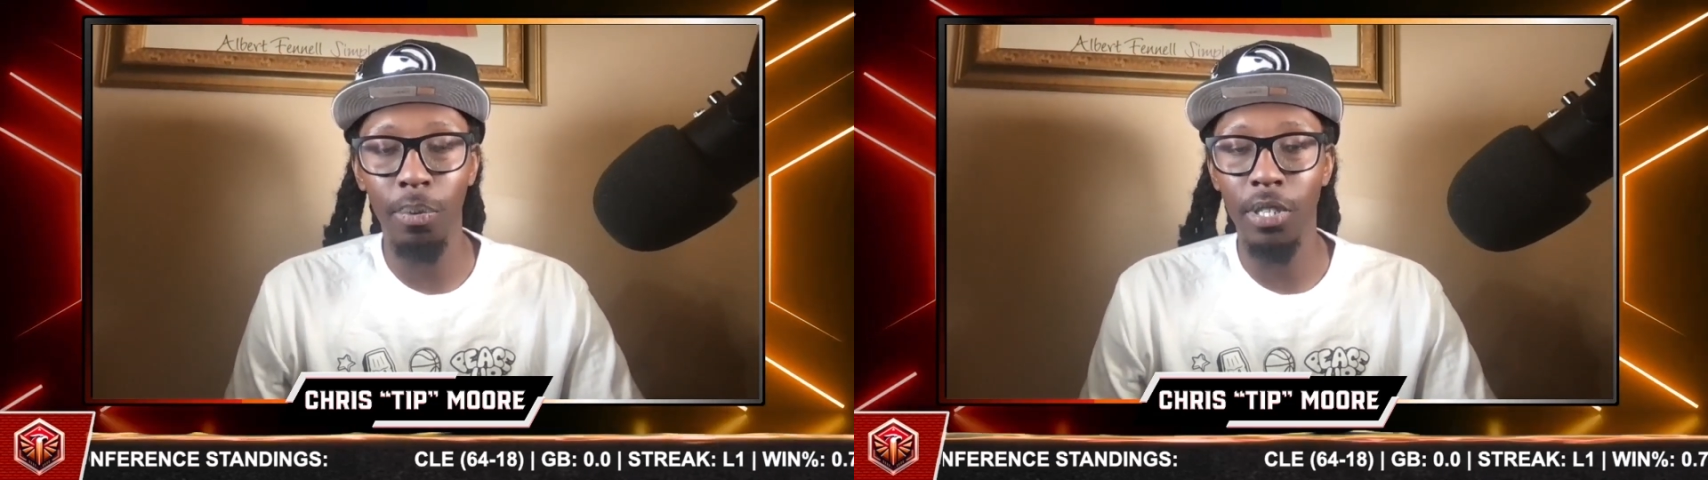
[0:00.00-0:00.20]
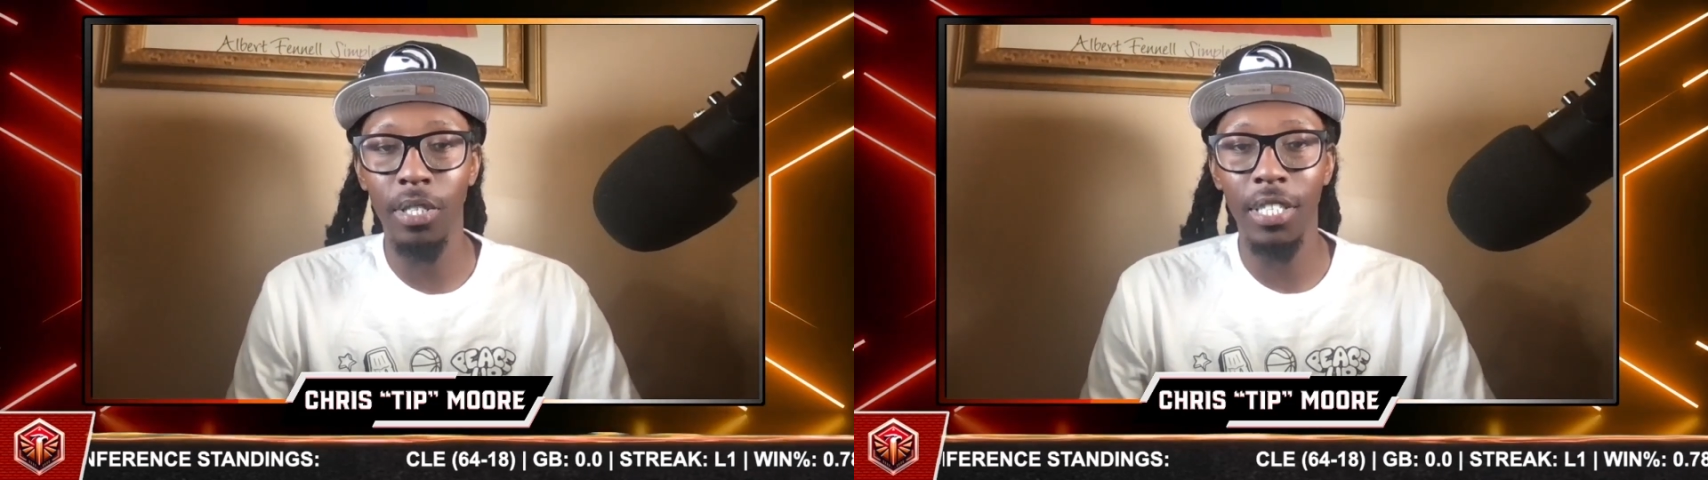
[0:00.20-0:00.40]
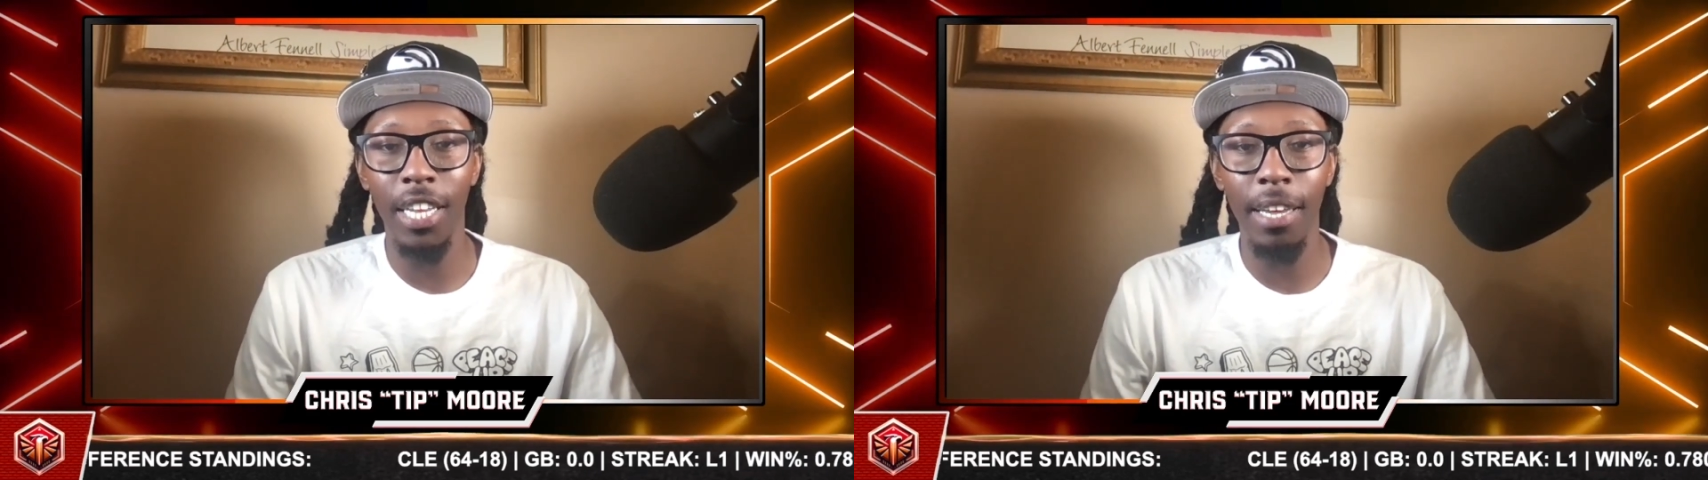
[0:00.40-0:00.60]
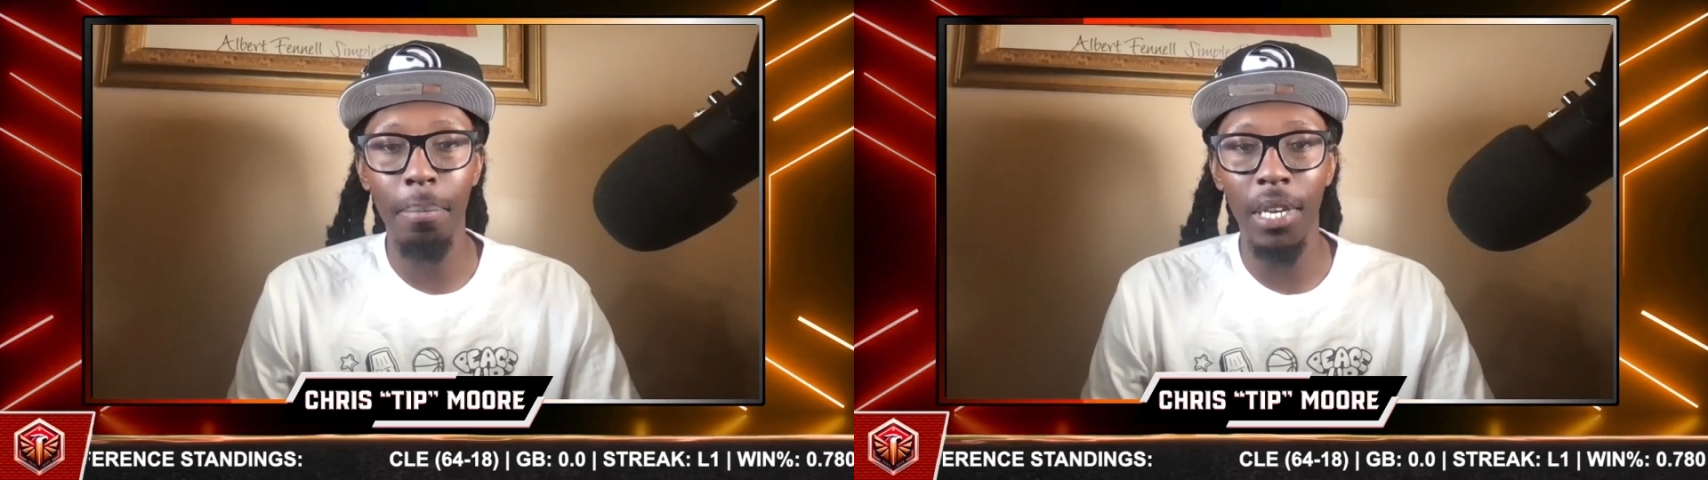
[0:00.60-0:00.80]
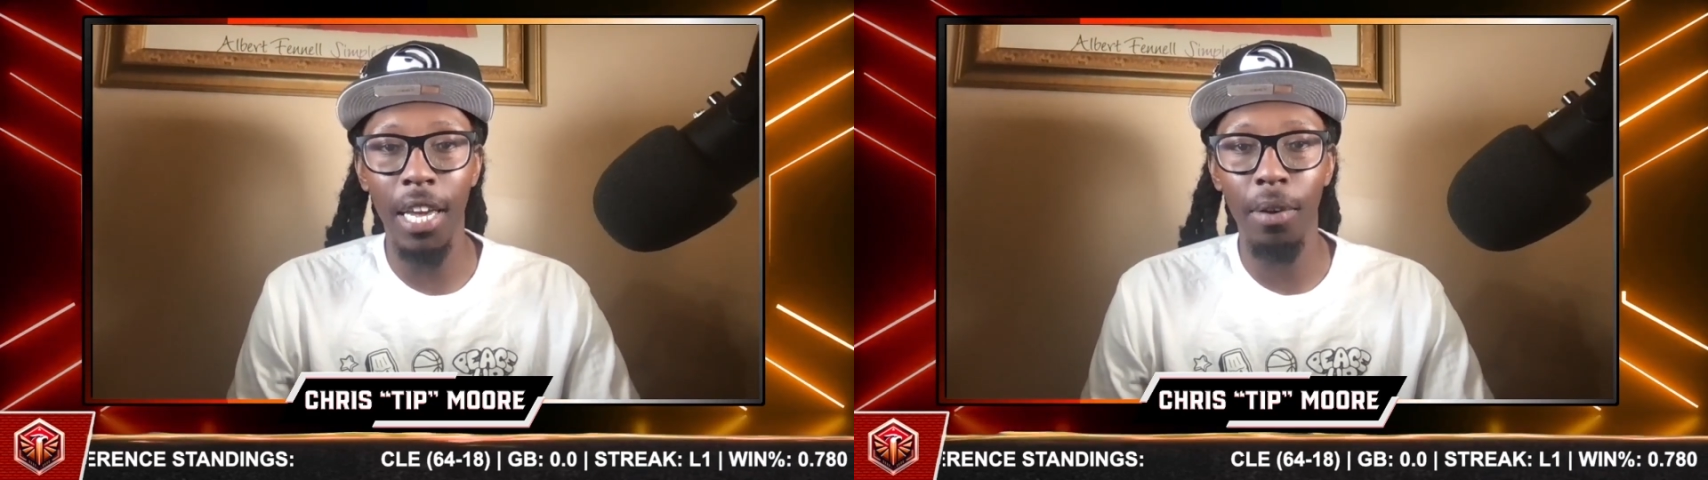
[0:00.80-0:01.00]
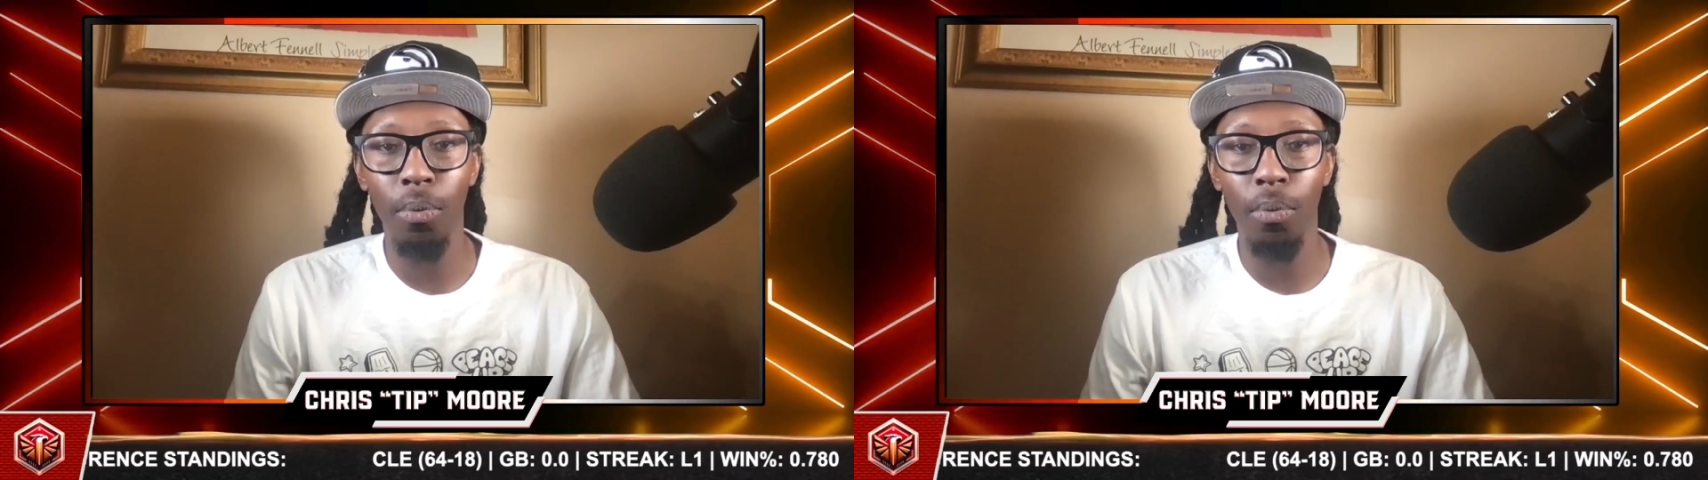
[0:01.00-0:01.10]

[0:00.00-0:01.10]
which is an NBA